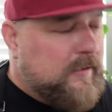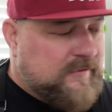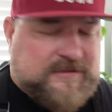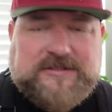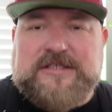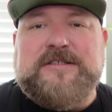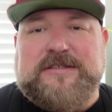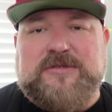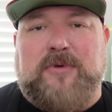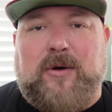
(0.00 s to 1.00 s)
So just
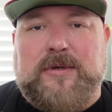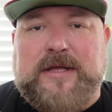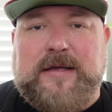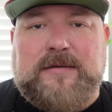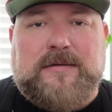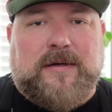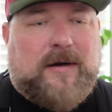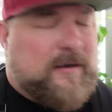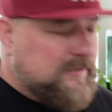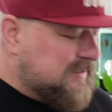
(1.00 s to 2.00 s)
roll with it. All
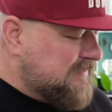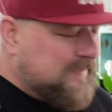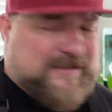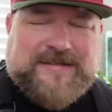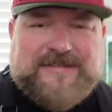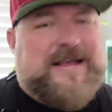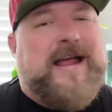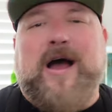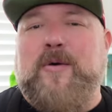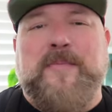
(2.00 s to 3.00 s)
right, just
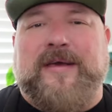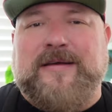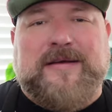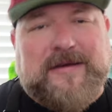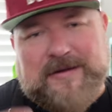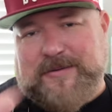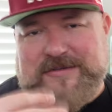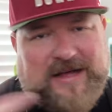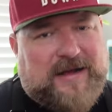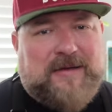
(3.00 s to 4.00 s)
hang out with me. We're
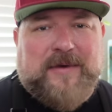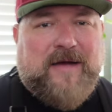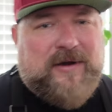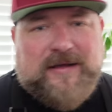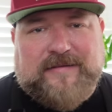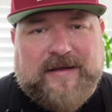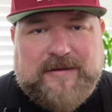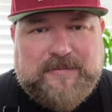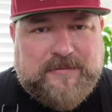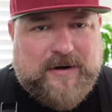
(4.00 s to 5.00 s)
talking, we're having a good
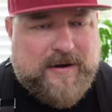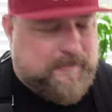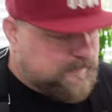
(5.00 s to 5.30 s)
time, right?